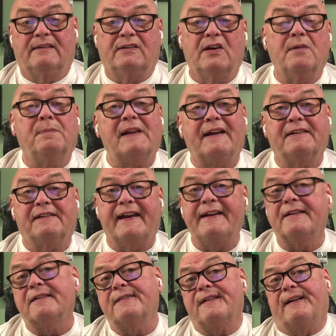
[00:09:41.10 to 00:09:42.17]
2 plays
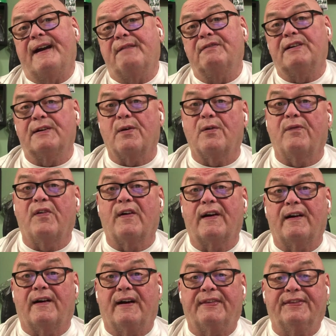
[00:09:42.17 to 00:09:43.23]
later, they're having to go for
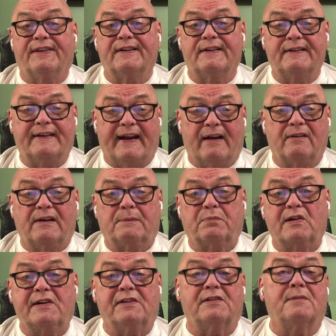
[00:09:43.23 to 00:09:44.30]
it on 3rd down, and
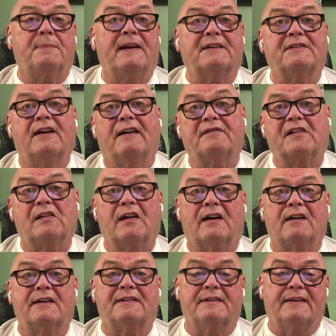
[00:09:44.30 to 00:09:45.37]
Priester picks off
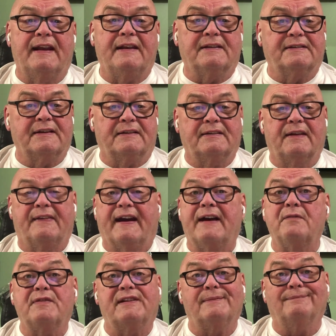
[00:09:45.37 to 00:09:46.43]
Collaros and takes it to the
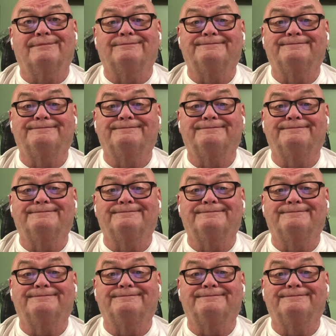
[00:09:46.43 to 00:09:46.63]
house.